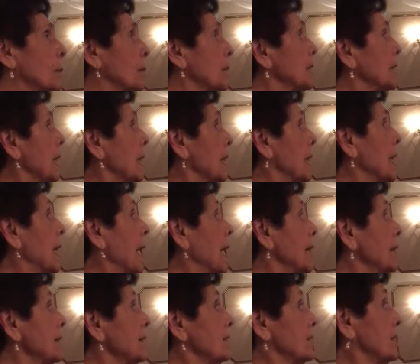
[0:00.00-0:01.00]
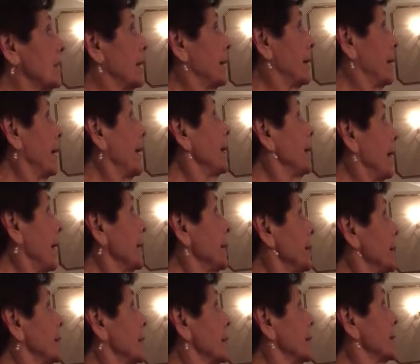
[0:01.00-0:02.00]
women, I decided I
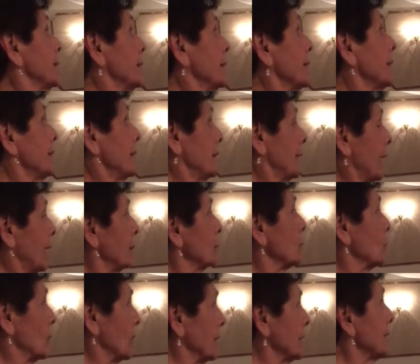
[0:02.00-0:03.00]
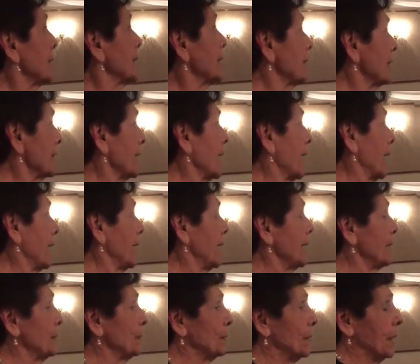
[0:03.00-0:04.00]
like this. I'm going to stay.
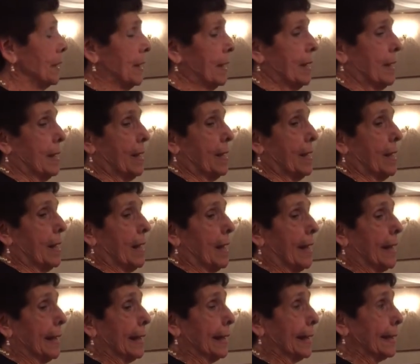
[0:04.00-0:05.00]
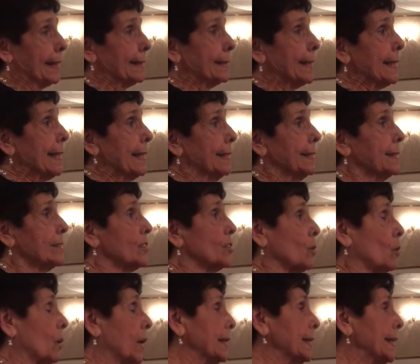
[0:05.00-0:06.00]
And
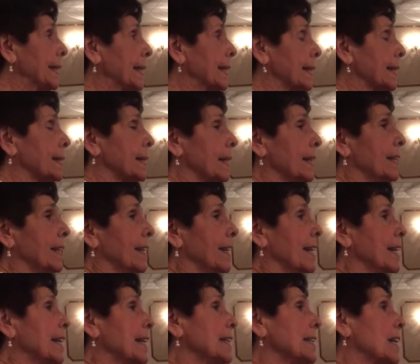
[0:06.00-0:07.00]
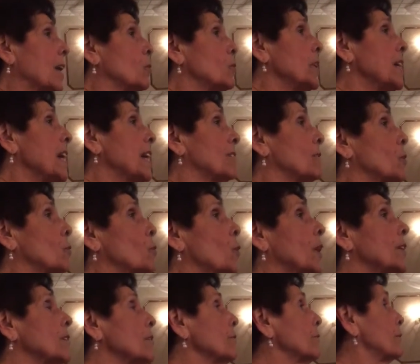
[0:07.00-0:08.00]
so I did. Now we have a
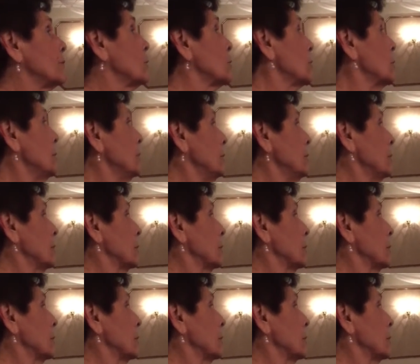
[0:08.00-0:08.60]
wonderful